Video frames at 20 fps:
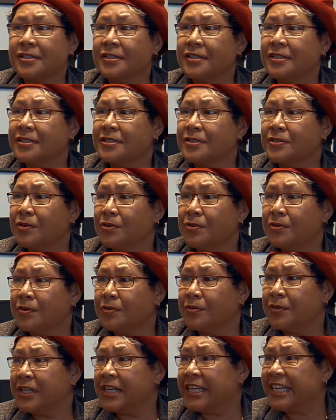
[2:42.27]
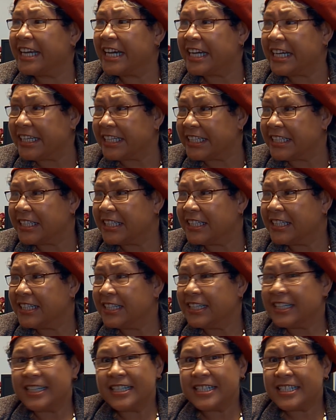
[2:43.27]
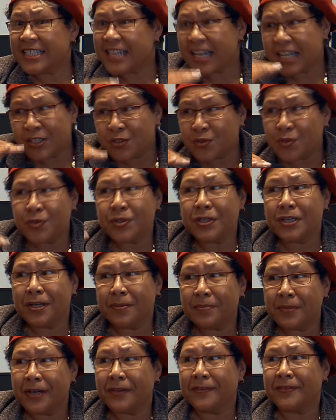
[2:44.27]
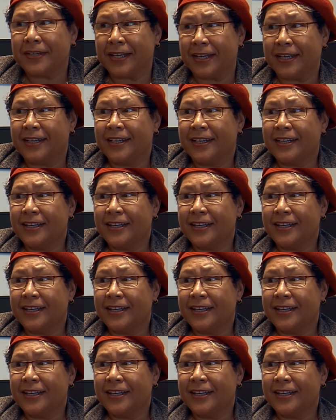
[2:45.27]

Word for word: kids go to year nine, start talking about that.